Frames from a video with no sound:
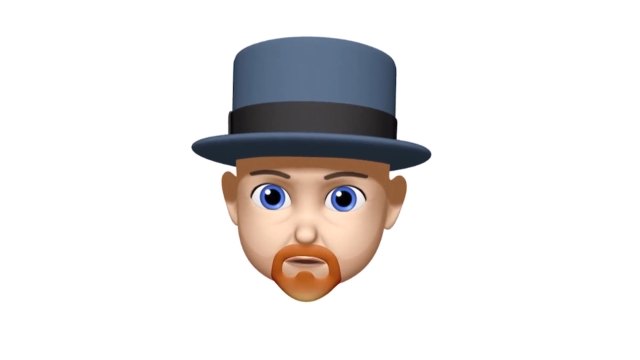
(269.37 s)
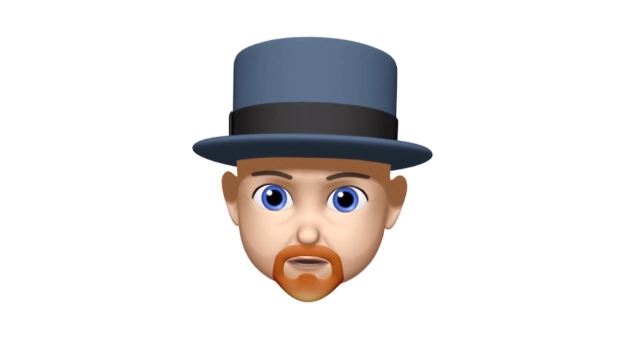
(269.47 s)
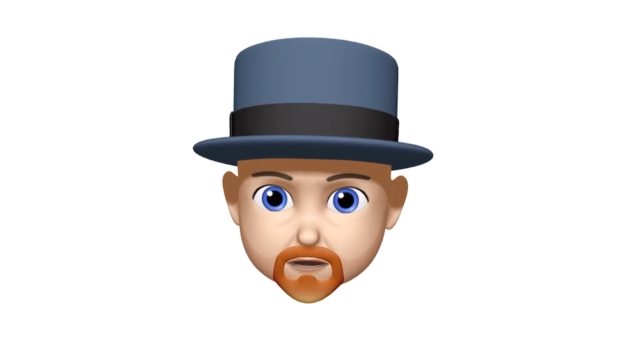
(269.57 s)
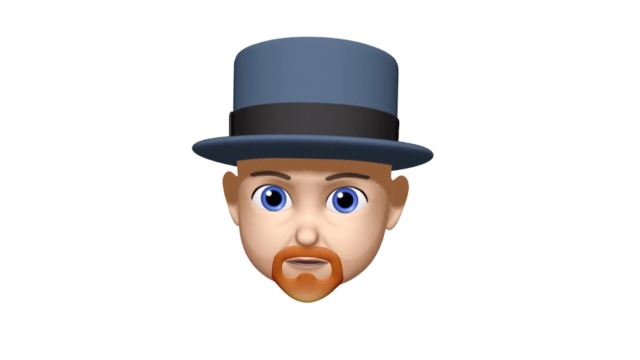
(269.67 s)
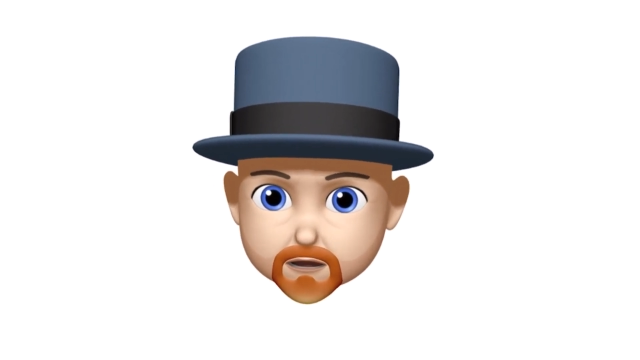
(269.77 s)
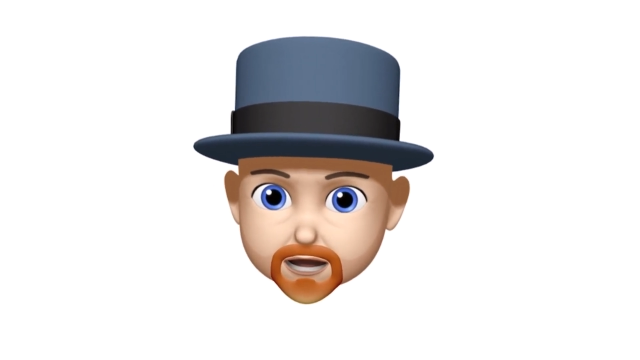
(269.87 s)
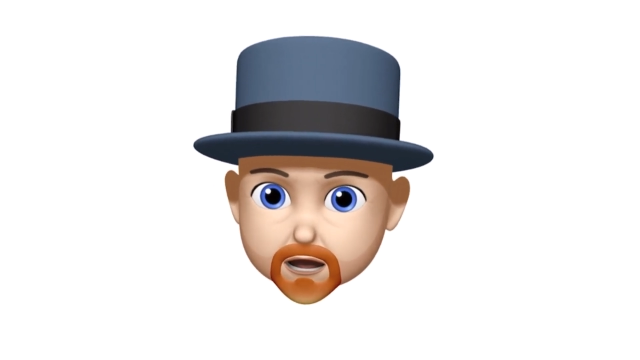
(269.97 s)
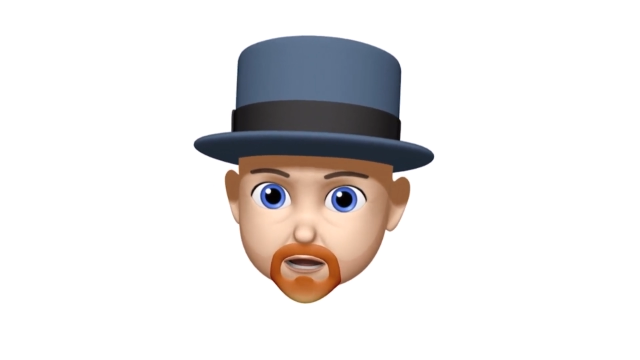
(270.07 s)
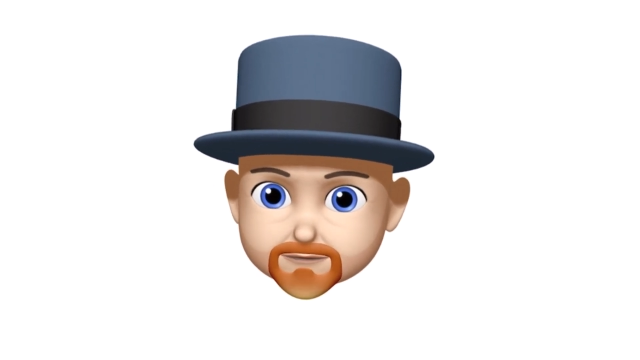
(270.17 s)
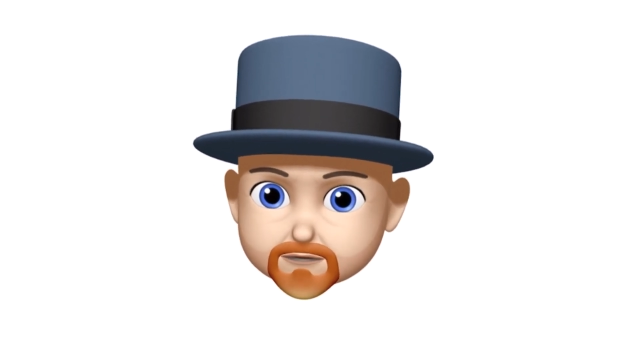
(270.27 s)

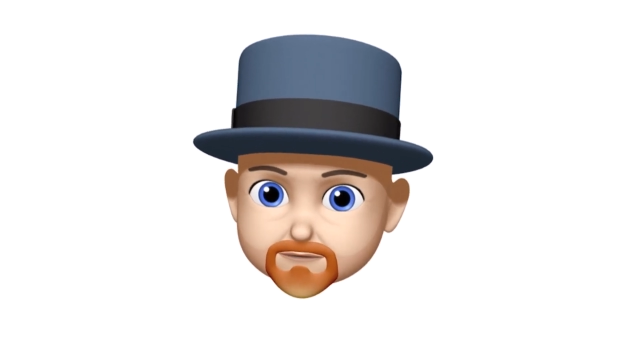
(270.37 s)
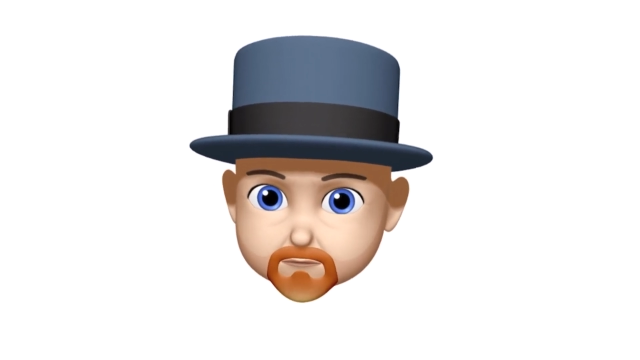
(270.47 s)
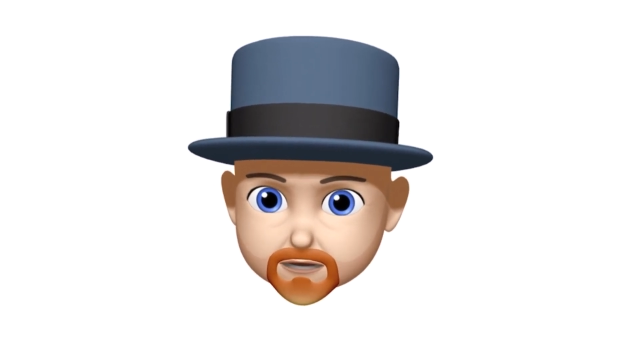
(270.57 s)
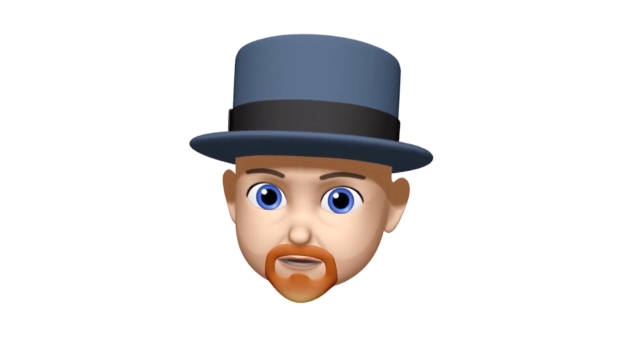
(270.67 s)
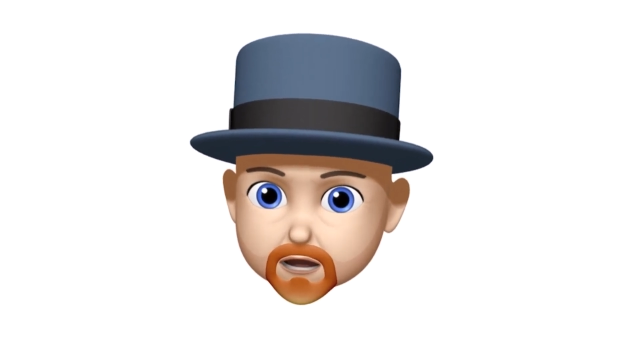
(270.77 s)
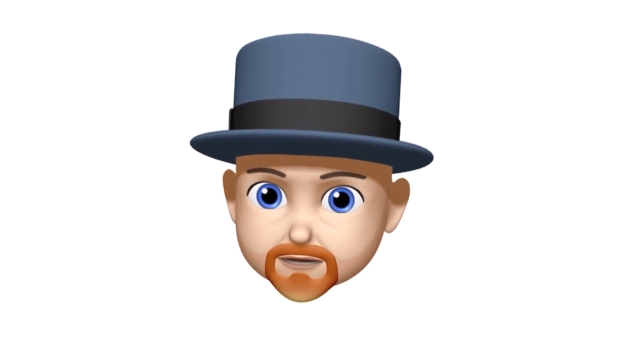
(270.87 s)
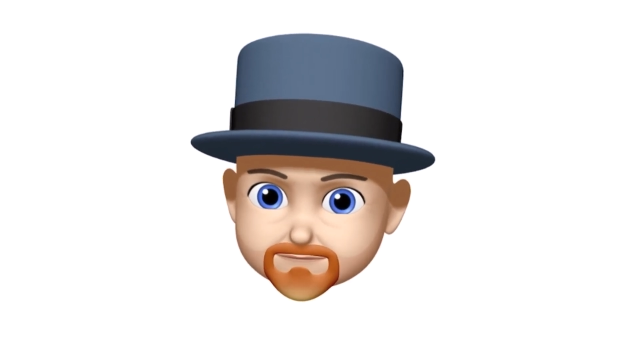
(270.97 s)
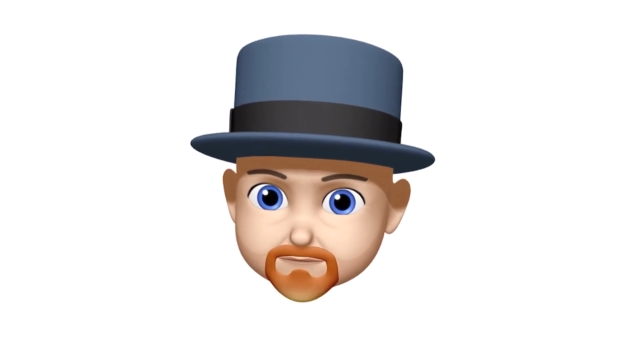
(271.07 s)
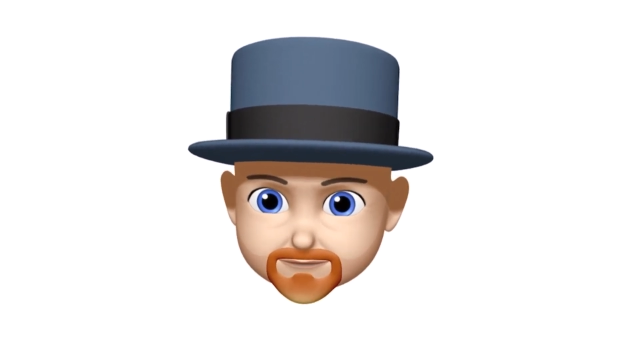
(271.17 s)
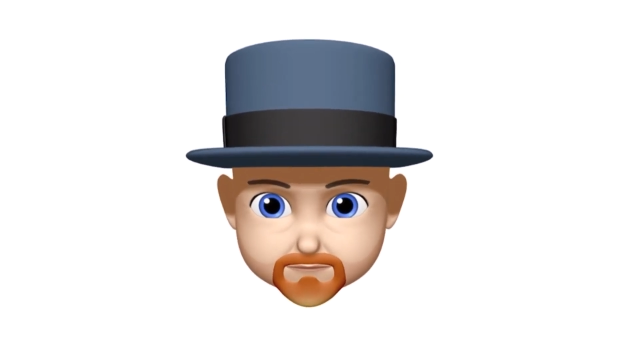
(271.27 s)
and the
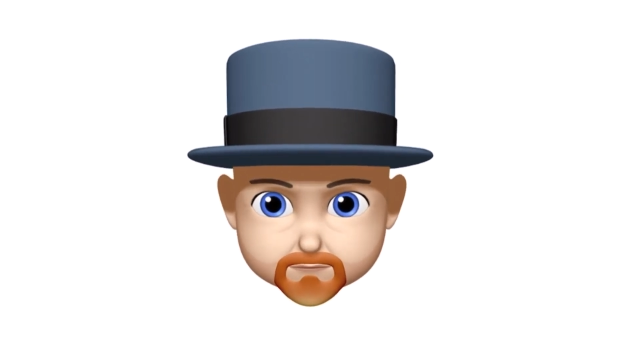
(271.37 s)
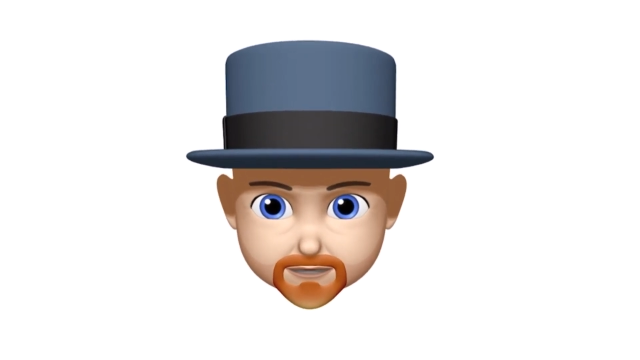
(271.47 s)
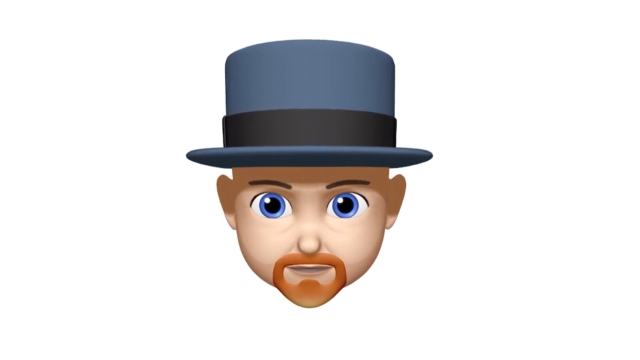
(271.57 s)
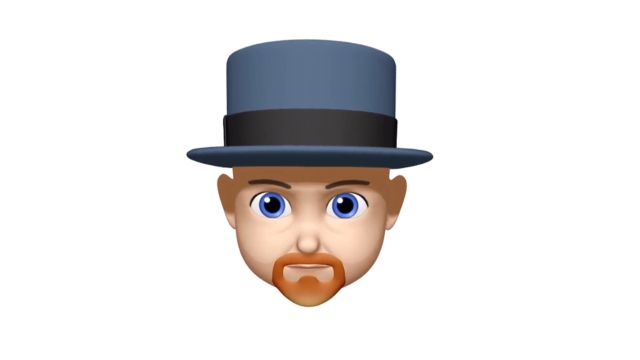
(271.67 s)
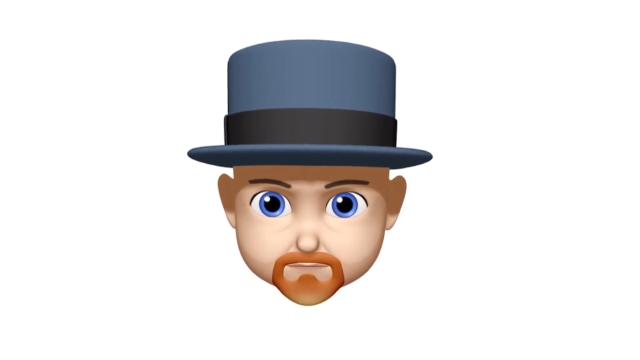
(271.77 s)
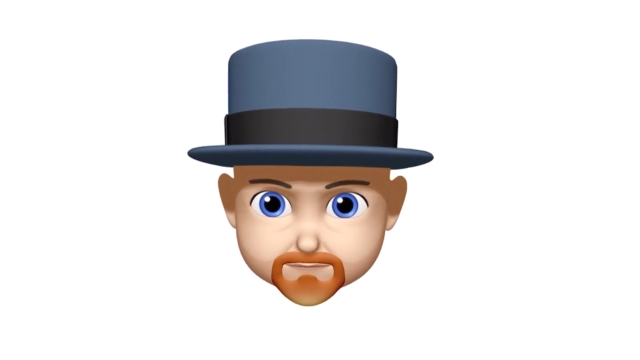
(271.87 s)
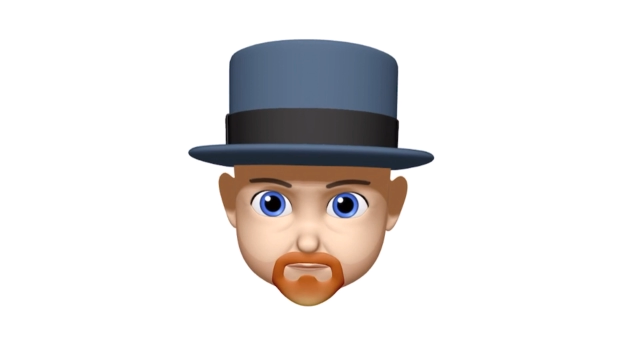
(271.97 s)
trade-offs between them.